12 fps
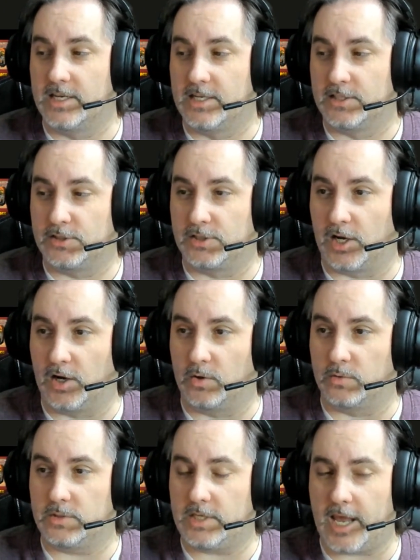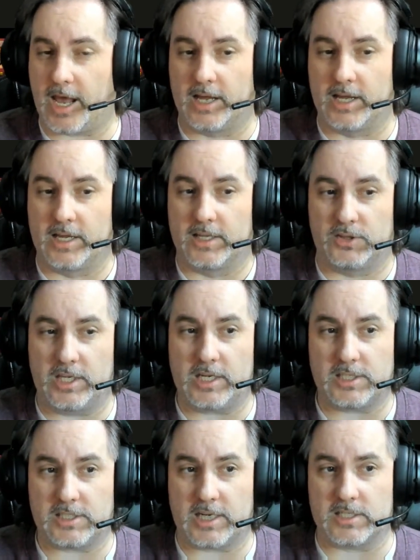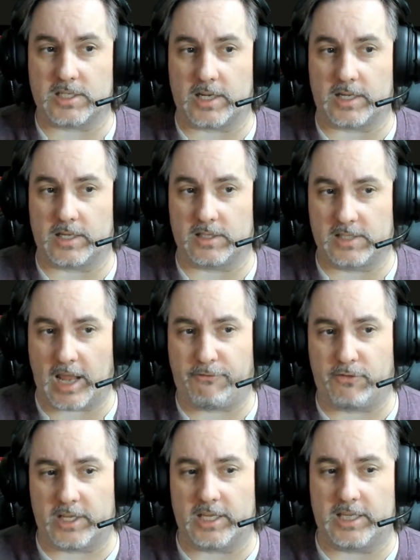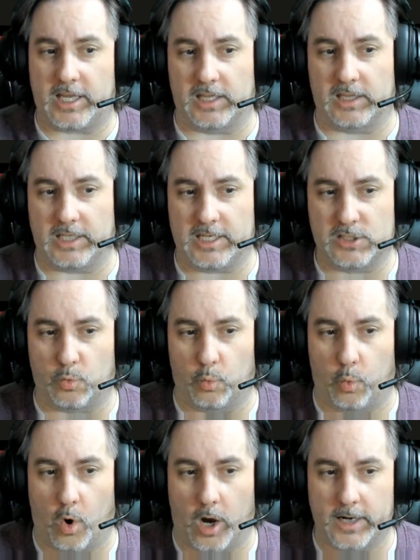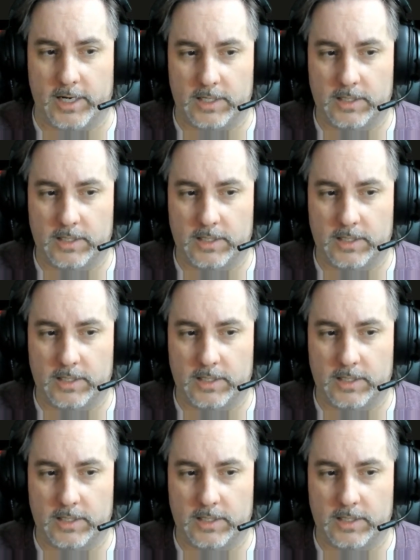So yeah, this is definitely get at least 1.